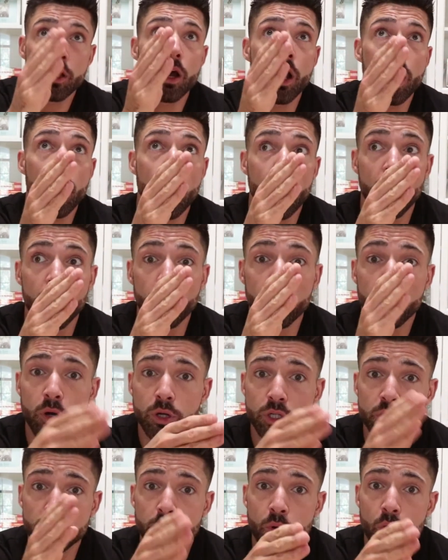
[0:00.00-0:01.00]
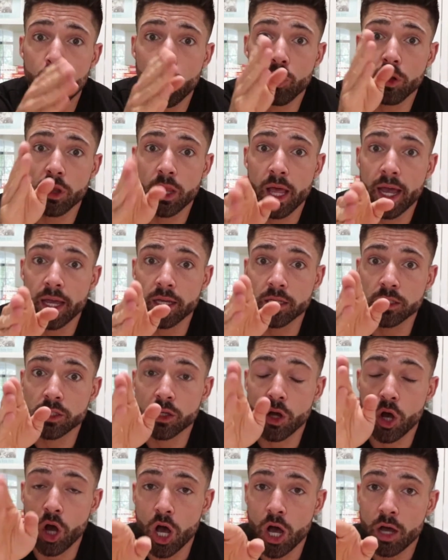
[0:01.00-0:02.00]
um, push, pull, legs
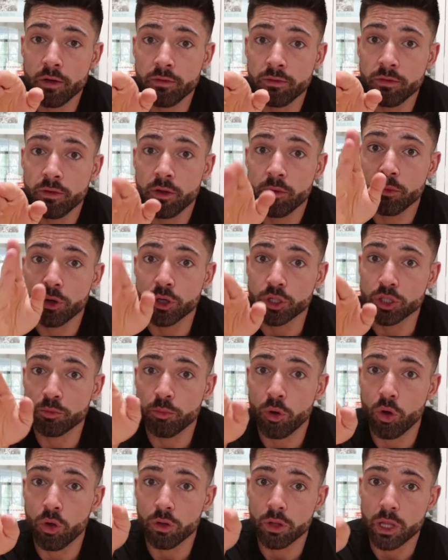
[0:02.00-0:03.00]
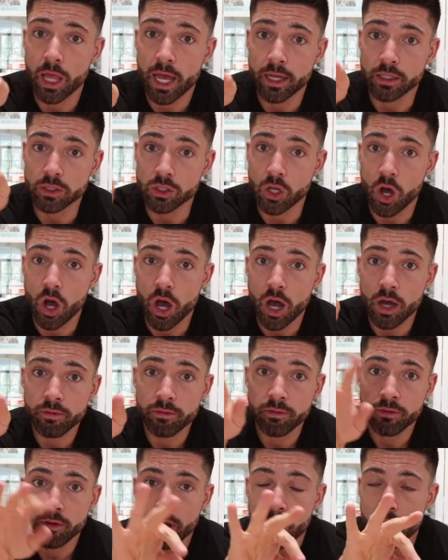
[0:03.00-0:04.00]
off, push, pull, legs off,